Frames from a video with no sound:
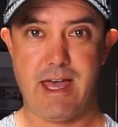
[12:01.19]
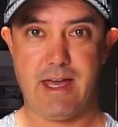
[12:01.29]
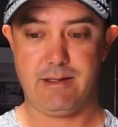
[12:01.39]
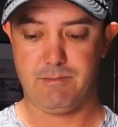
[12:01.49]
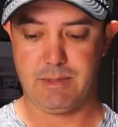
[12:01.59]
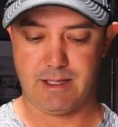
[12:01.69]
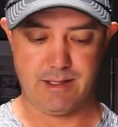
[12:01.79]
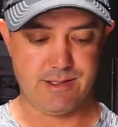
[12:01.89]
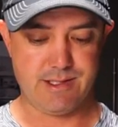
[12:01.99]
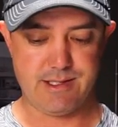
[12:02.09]
that
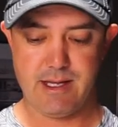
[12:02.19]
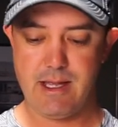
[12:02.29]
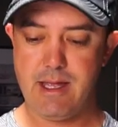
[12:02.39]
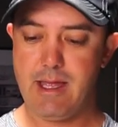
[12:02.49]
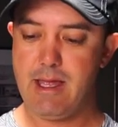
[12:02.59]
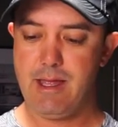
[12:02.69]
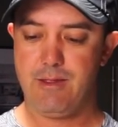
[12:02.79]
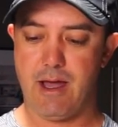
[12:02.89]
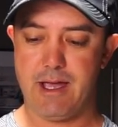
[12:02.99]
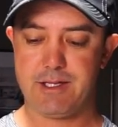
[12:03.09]
because
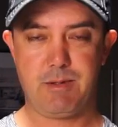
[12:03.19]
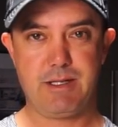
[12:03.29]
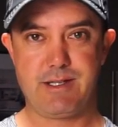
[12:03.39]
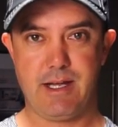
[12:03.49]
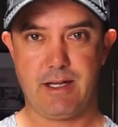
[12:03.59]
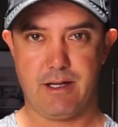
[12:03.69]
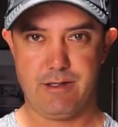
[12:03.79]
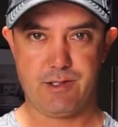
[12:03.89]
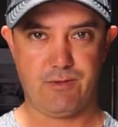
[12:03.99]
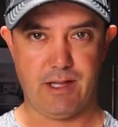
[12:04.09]
the high-speed sync on this